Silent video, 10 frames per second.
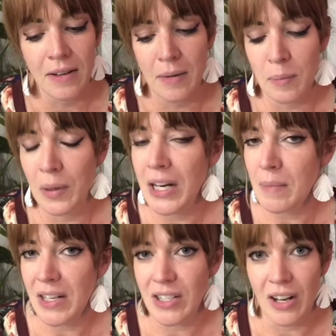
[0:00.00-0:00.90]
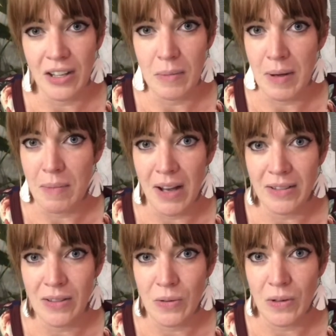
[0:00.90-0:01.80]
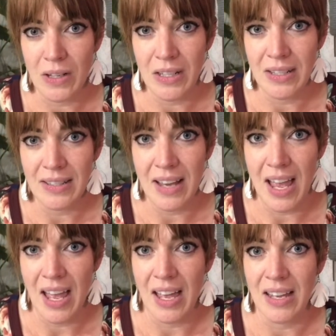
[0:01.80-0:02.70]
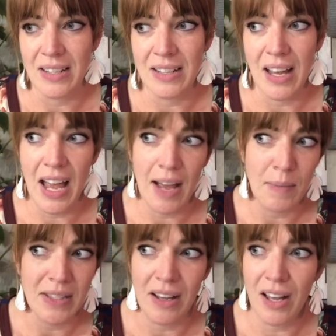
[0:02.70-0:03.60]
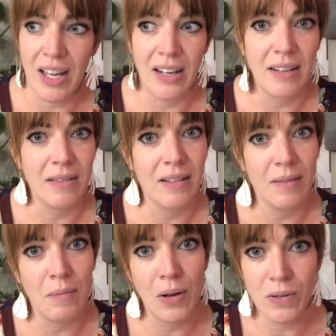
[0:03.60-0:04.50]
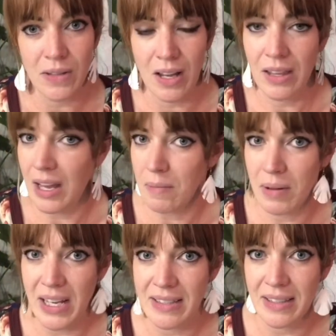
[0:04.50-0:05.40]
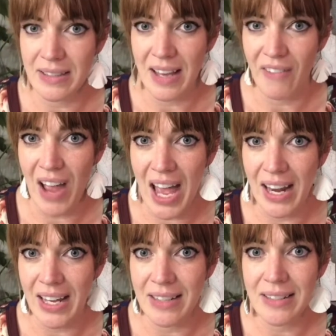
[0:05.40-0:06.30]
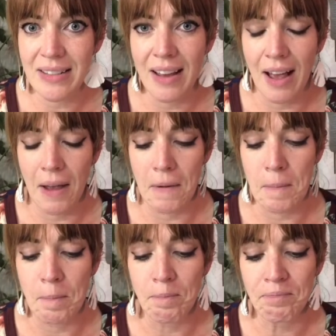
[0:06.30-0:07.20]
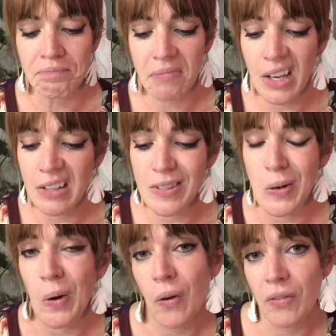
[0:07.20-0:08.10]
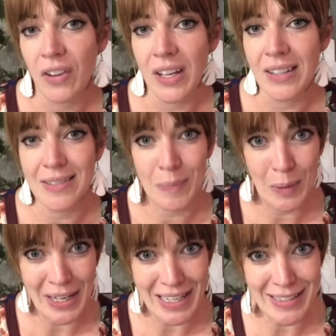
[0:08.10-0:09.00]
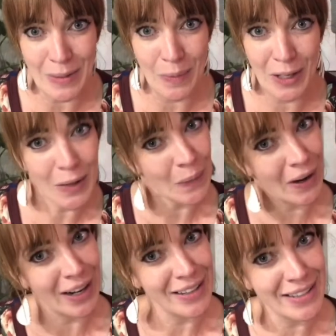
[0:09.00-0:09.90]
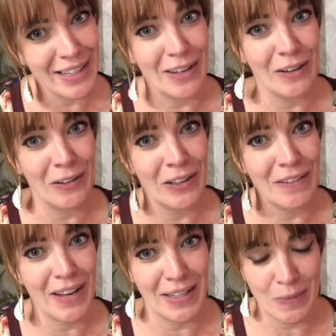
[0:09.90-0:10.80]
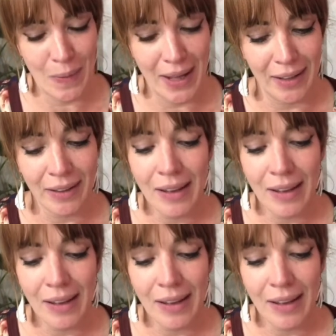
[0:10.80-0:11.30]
pretty much at all the big box stores and Amazon. Most online places have had it. So hopefully it's pretty easy where you are to get a hold of as well.